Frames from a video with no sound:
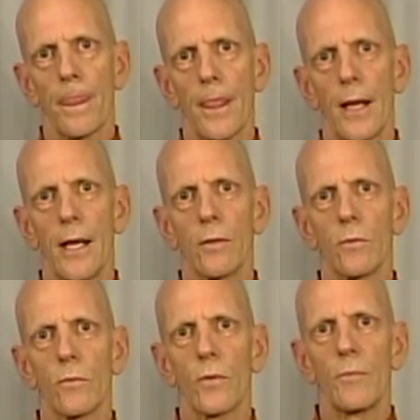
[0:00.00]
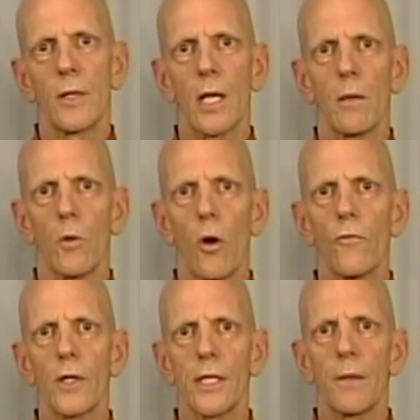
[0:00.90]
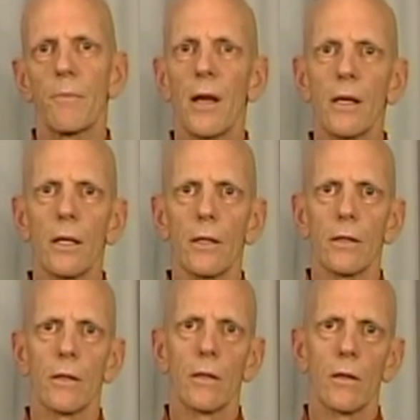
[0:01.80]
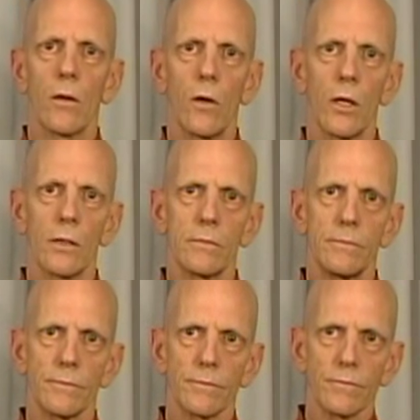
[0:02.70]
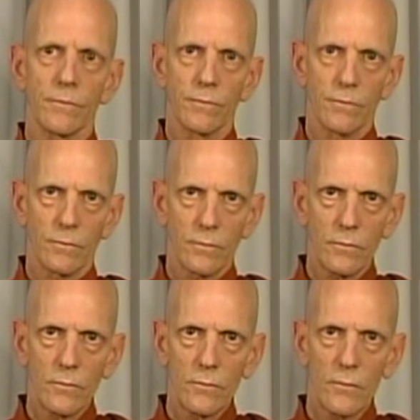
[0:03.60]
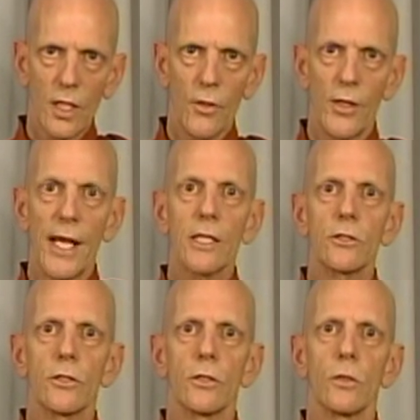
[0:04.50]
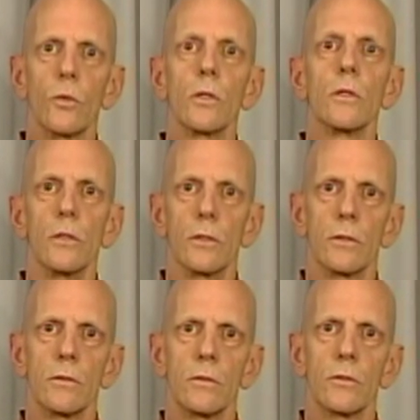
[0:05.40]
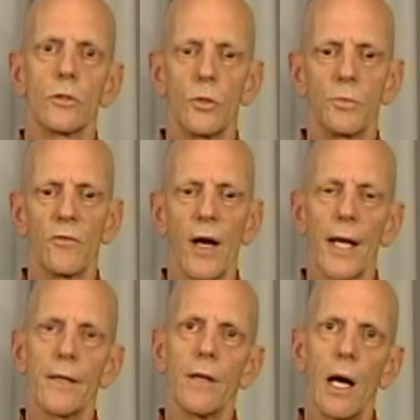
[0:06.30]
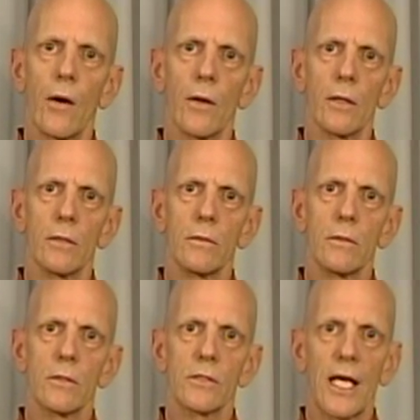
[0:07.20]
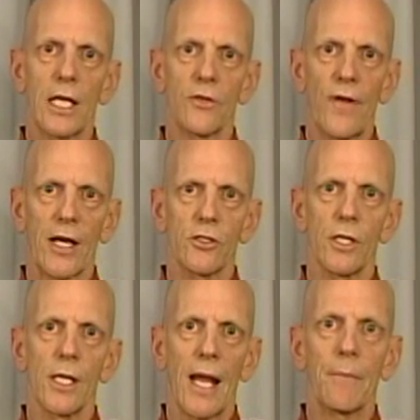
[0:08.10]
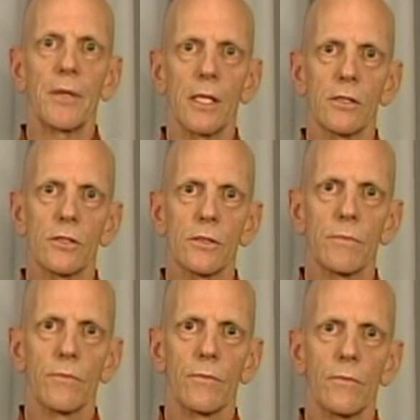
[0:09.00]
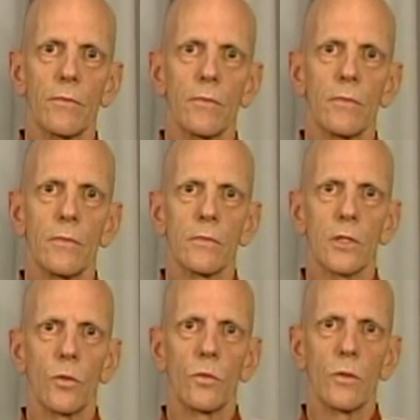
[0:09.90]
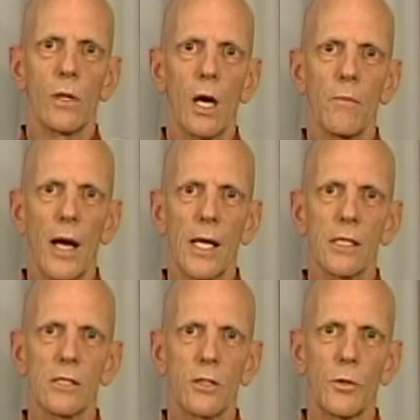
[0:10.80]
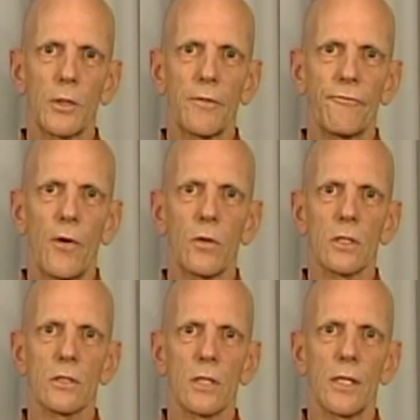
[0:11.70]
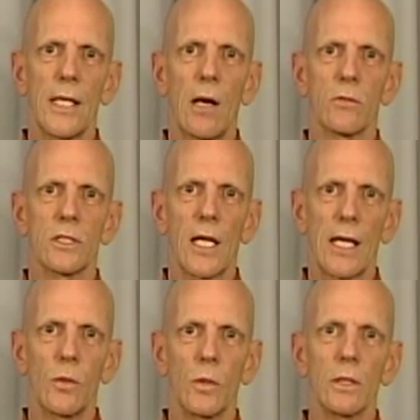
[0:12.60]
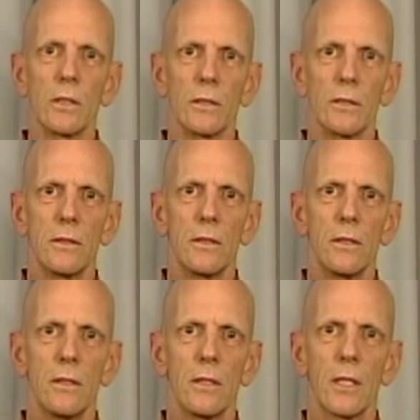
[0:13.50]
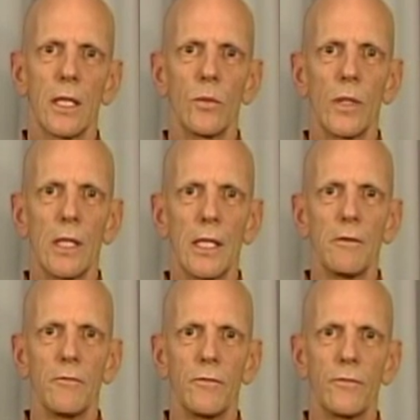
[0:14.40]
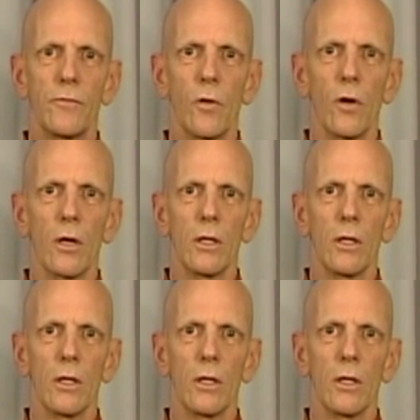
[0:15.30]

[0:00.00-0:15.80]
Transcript: And we become overly dependent on the external world to provide our satisfaction and happiness. So our mind is totally focused in the outside world. and we live for